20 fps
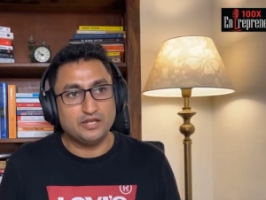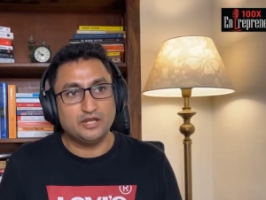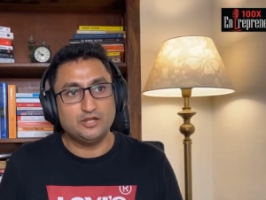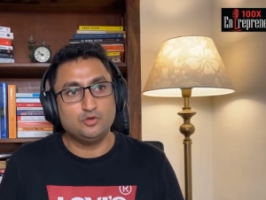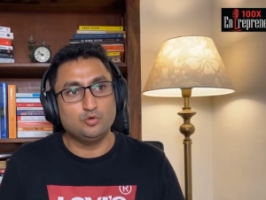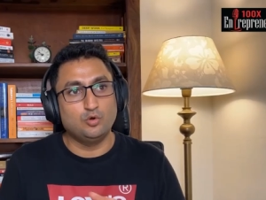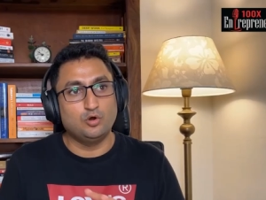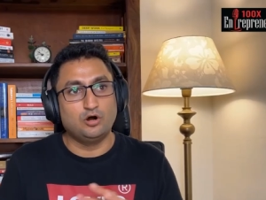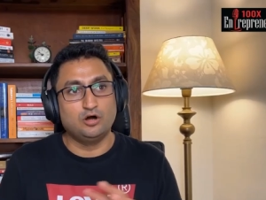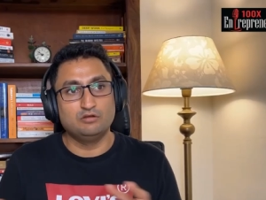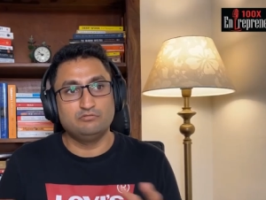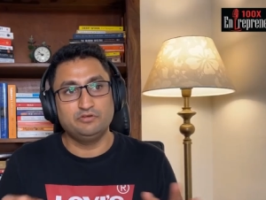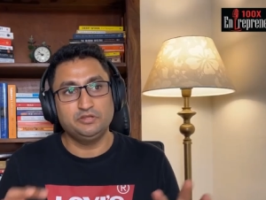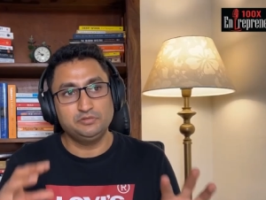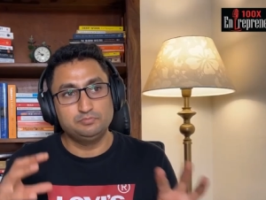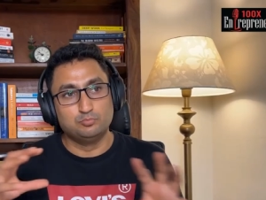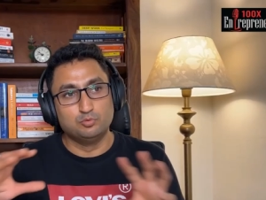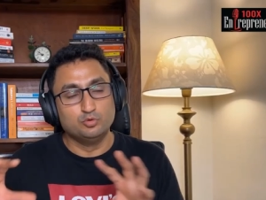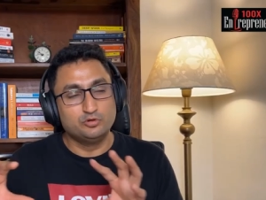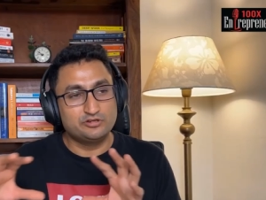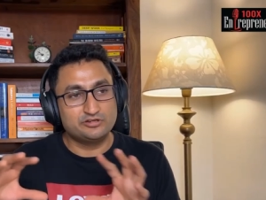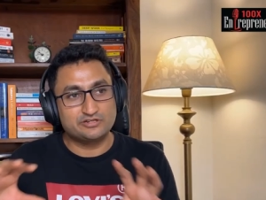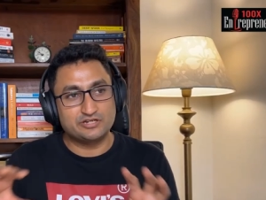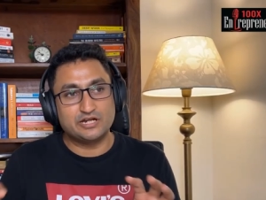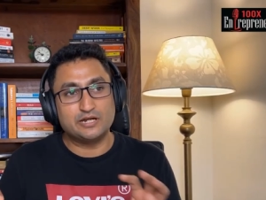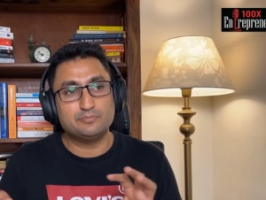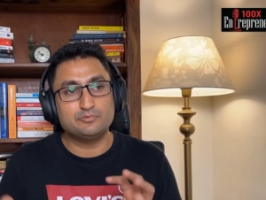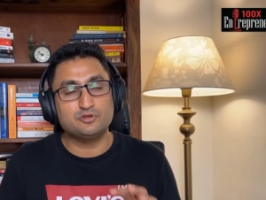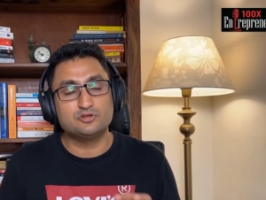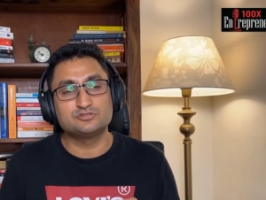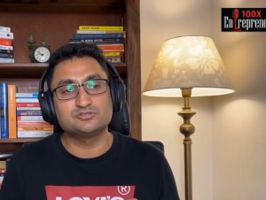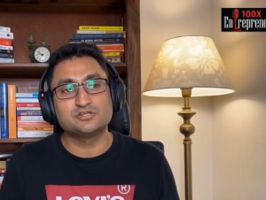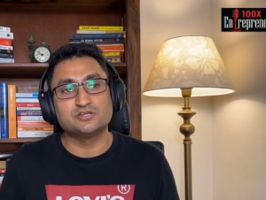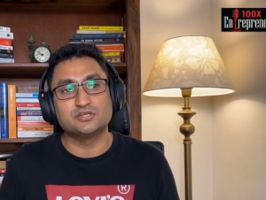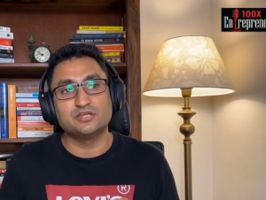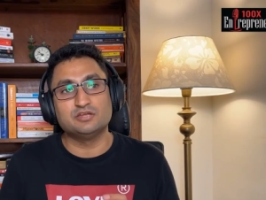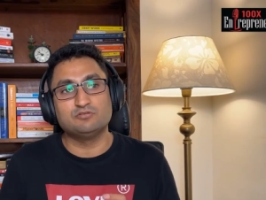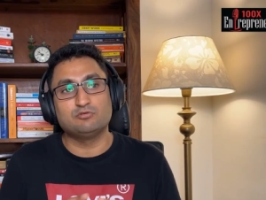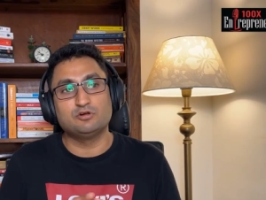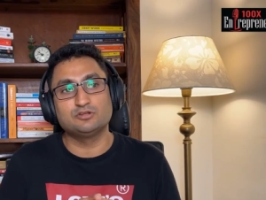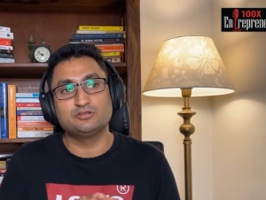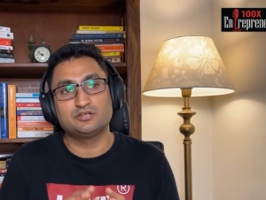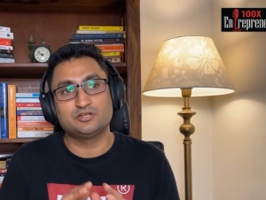And you always bootstrapped your journey.